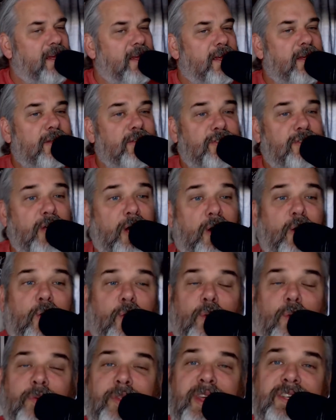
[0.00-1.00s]

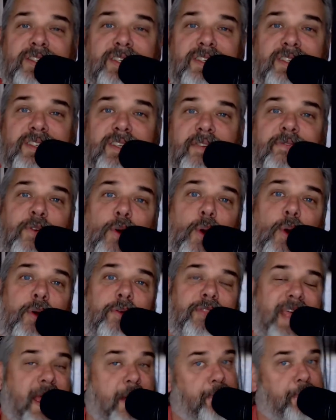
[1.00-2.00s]
So, this is the
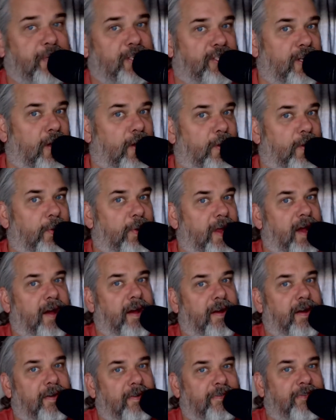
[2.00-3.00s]
fourth episode
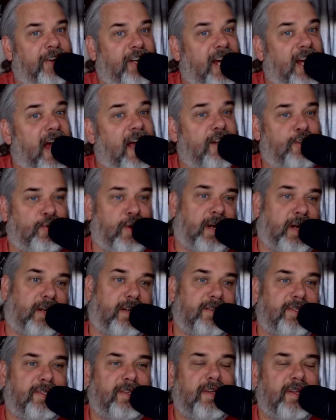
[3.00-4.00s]
of Forgotten
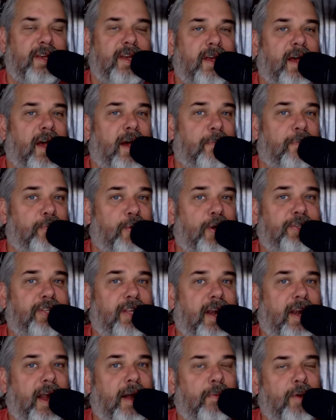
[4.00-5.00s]
Truckers, a book
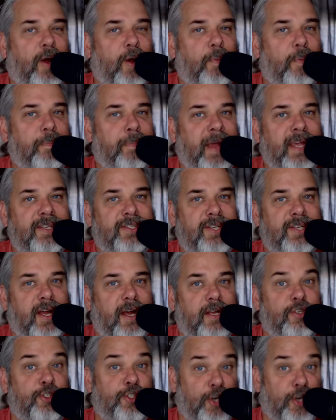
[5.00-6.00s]
that I wrote based
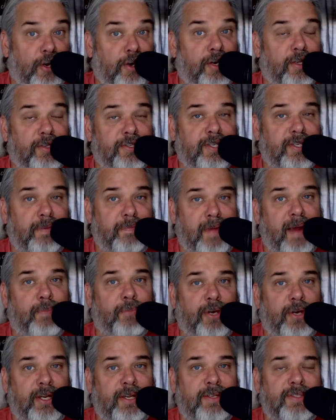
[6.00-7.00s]
on journals and
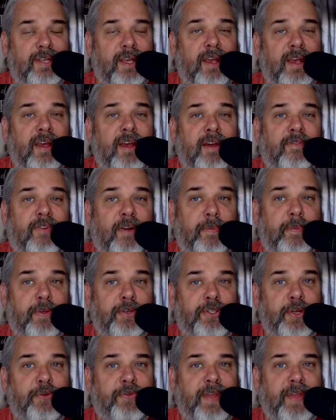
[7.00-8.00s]
memories from the
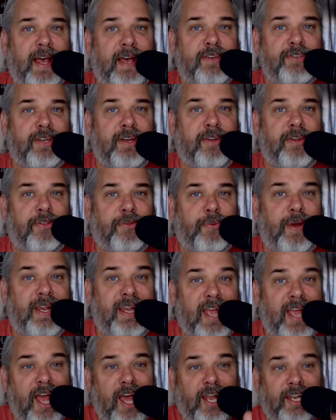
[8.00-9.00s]

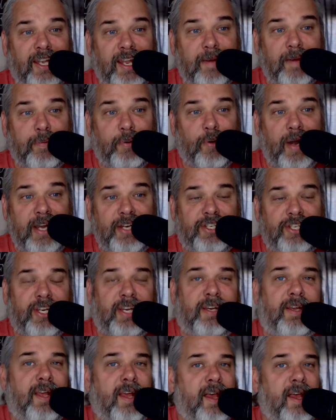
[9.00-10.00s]
2003
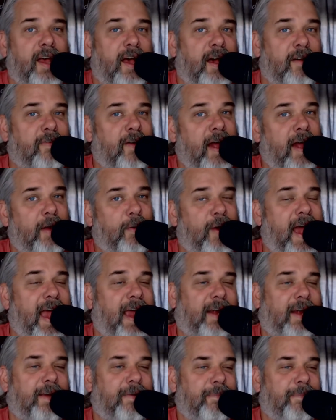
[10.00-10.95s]
liberation of Iraq.